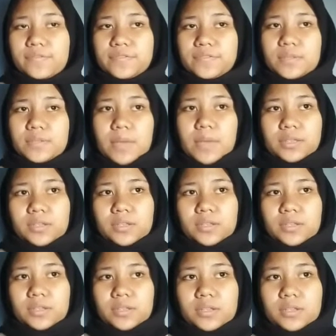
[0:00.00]
who was
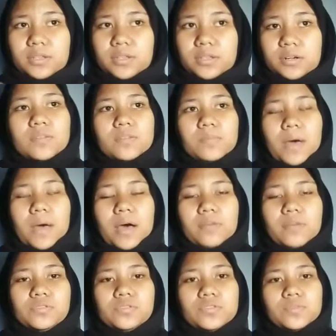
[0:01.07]
about to be
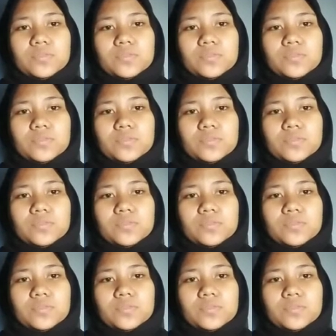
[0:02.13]
hugged